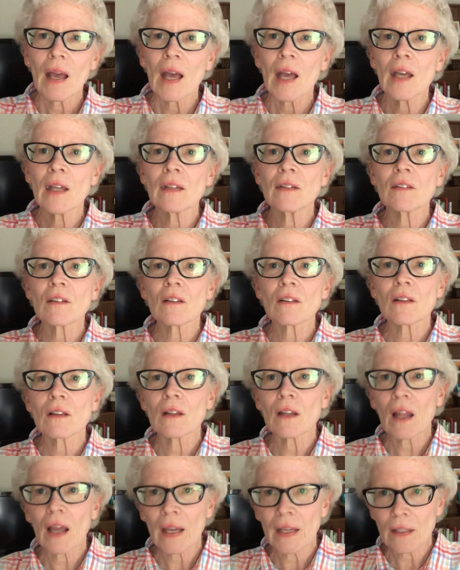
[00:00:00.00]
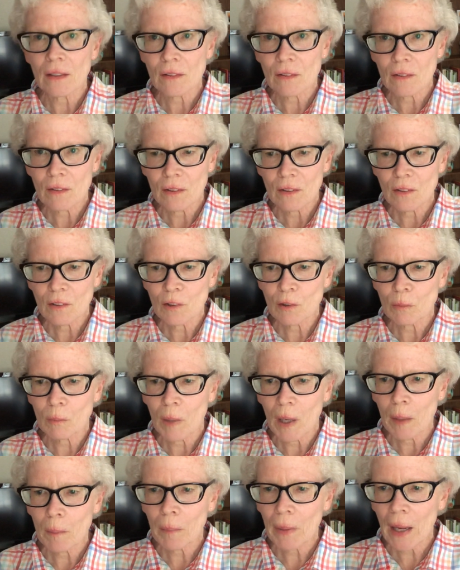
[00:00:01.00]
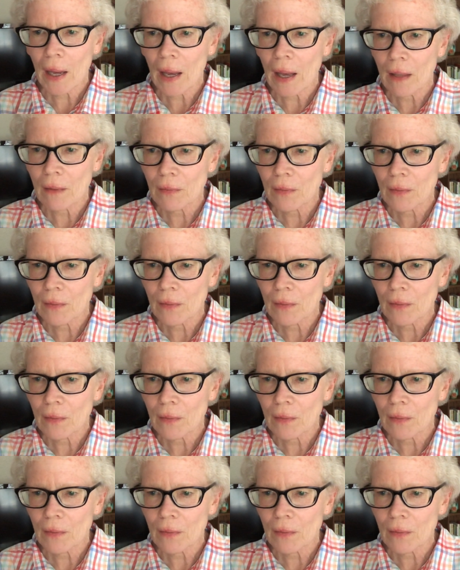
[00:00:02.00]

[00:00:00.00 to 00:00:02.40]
and a light to my path.